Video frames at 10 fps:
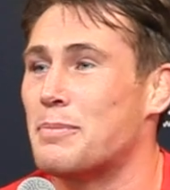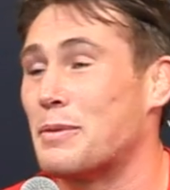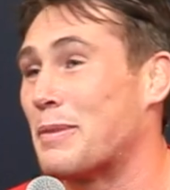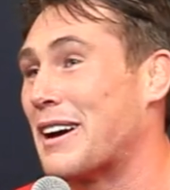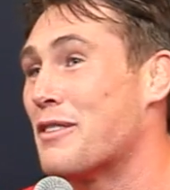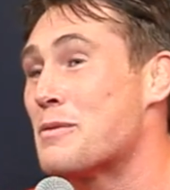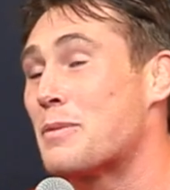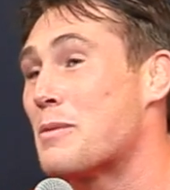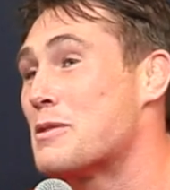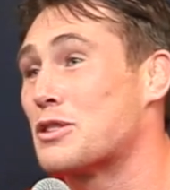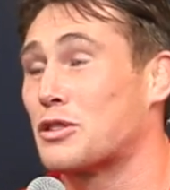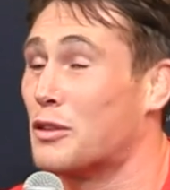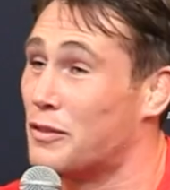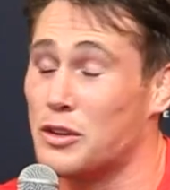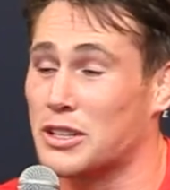but Kelvin probably just
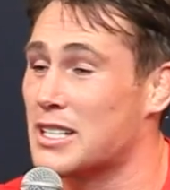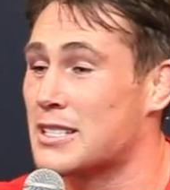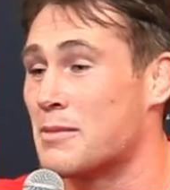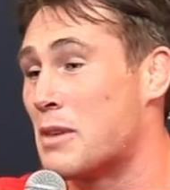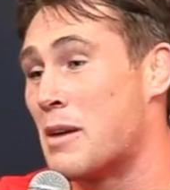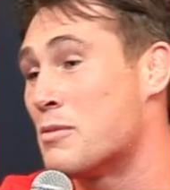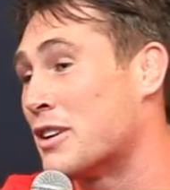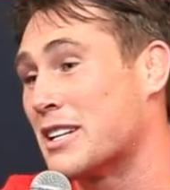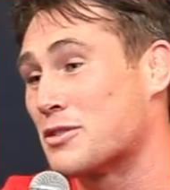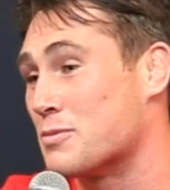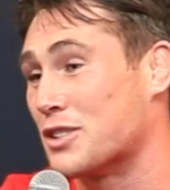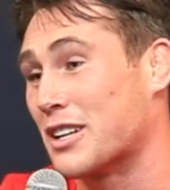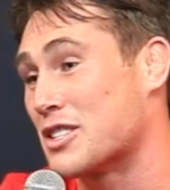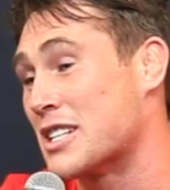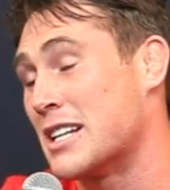thought, fuck this, I'm going to need some shit,
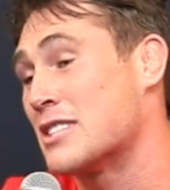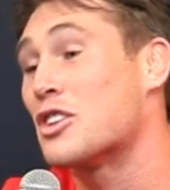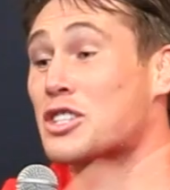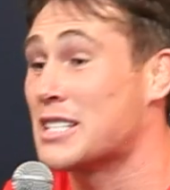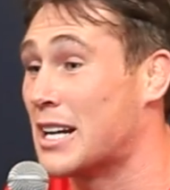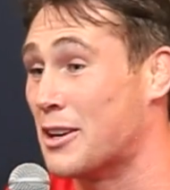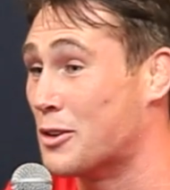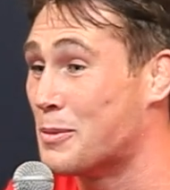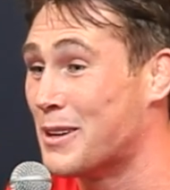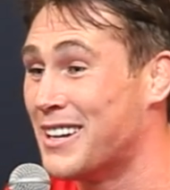because he's not turning up.